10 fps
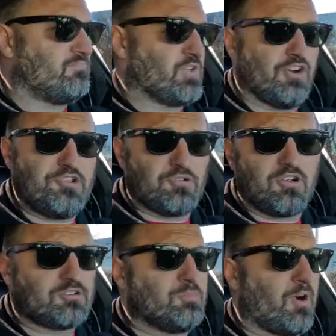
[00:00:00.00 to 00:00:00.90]
go to your
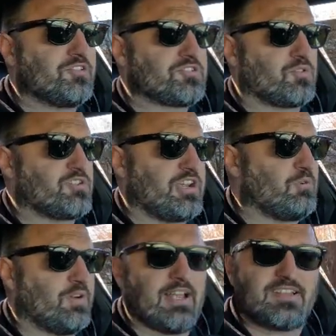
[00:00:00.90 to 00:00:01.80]
local parts store and
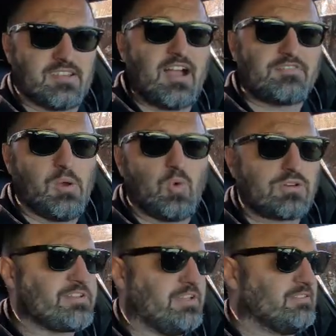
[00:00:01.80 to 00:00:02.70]
get one that has a lifetime
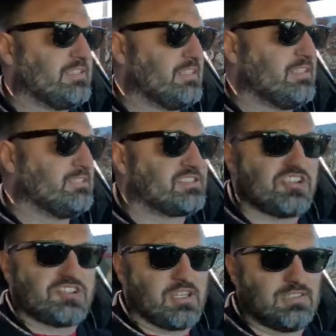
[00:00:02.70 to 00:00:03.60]
warranty.
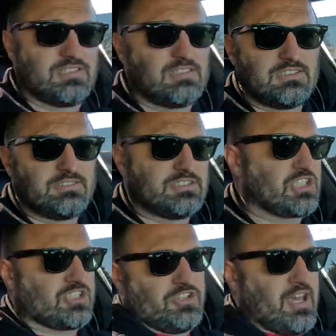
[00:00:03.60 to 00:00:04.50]
Seriously,
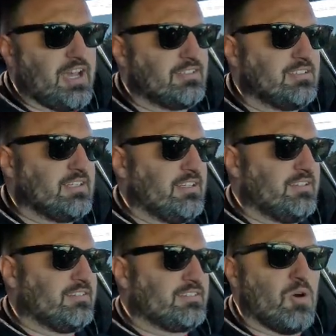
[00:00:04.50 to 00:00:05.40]
just do that.
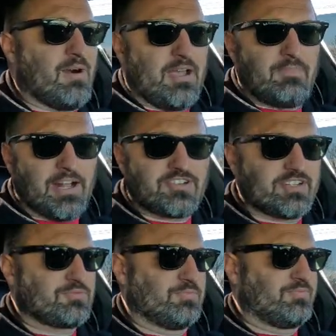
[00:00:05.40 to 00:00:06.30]
Don't buy
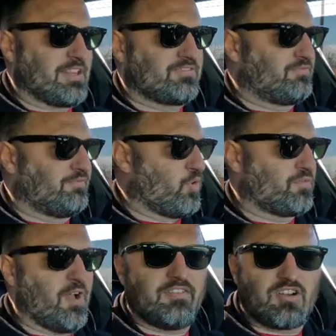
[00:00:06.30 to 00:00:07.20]
Petrus. That's $400 or
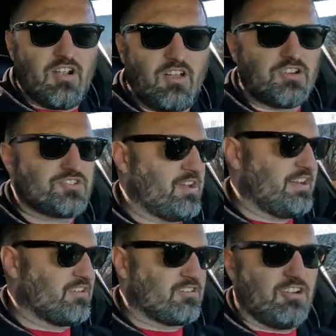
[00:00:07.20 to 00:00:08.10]
$500 or
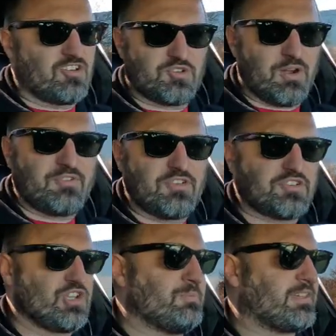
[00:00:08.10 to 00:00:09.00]
$800, wherever their
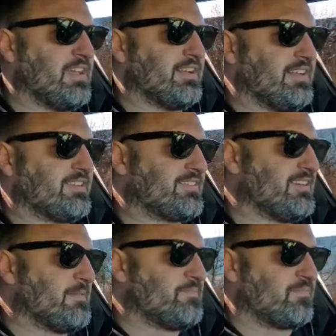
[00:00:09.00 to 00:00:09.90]
stupid kit is.
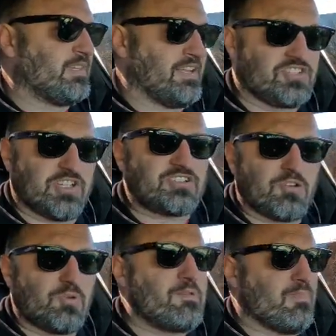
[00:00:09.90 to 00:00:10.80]
It's just a
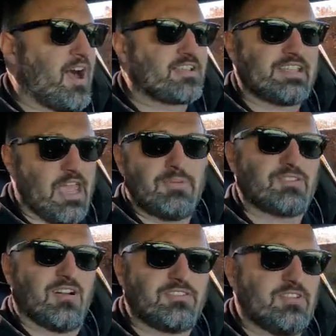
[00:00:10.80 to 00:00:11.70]
reboxed
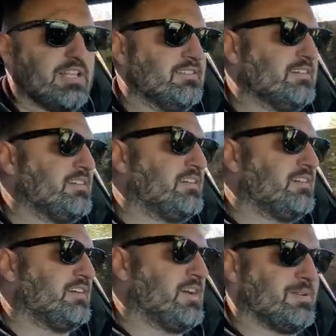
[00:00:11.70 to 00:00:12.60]
Amazon unit.
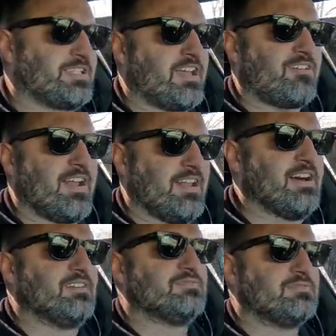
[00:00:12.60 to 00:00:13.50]
And I'm gonna tell you right
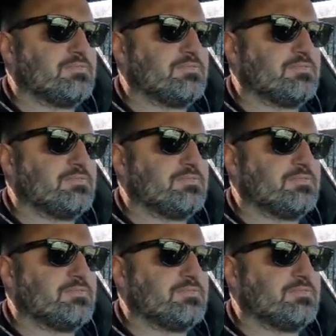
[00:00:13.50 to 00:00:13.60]
now,